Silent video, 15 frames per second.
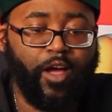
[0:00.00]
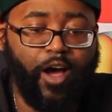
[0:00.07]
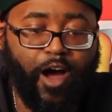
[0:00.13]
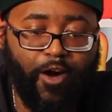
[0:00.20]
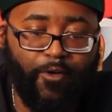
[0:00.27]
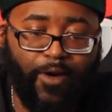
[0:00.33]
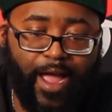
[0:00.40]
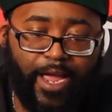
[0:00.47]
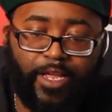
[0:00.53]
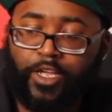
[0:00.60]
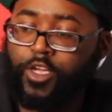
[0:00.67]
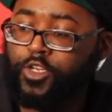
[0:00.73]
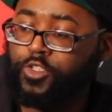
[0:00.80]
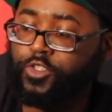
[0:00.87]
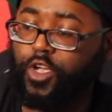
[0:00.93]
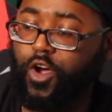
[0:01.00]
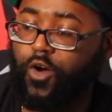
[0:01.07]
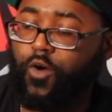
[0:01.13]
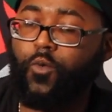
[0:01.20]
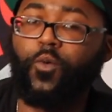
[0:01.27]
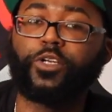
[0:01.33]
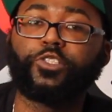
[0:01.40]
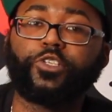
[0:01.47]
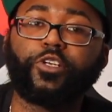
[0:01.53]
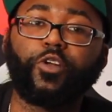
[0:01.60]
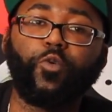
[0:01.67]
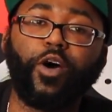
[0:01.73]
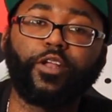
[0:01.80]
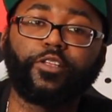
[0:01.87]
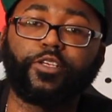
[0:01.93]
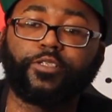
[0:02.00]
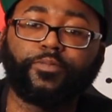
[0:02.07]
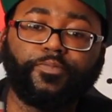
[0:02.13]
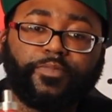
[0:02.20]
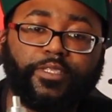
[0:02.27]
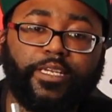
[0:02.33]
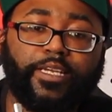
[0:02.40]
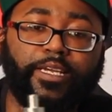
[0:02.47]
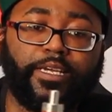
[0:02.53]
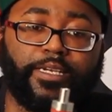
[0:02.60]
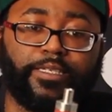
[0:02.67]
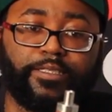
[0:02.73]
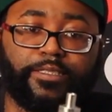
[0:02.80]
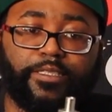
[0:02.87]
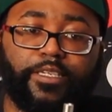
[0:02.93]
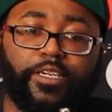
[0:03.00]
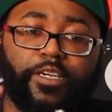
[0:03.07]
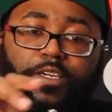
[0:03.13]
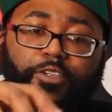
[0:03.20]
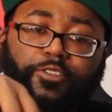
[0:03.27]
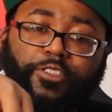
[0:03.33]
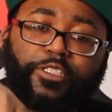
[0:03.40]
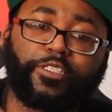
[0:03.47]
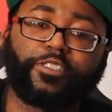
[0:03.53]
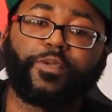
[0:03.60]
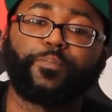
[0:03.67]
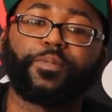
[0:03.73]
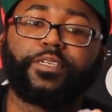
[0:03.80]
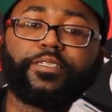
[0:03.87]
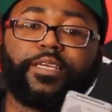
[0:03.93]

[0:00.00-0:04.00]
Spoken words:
Alright, so what you're going to want to do is you just simply